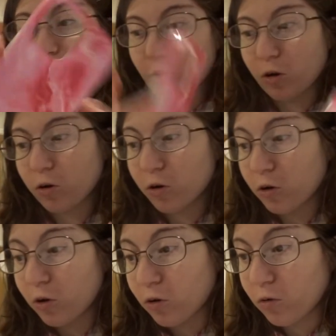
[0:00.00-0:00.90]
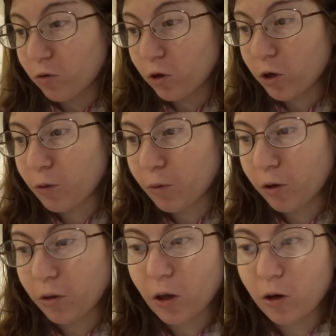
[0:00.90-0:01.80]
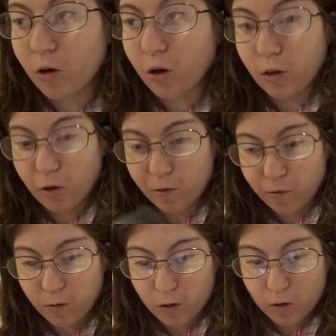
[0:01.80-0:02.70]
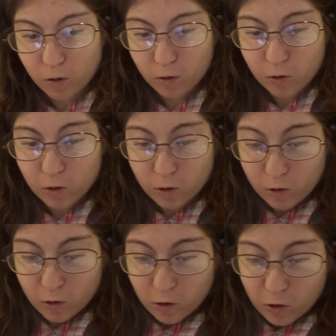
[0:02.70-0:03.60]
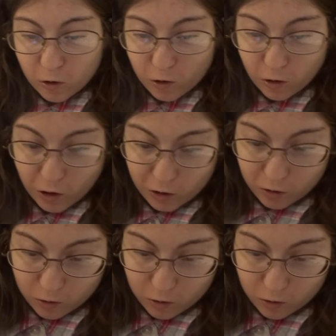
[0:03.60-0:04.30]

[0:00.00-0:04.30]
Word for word: So we're gonna put that on the phone like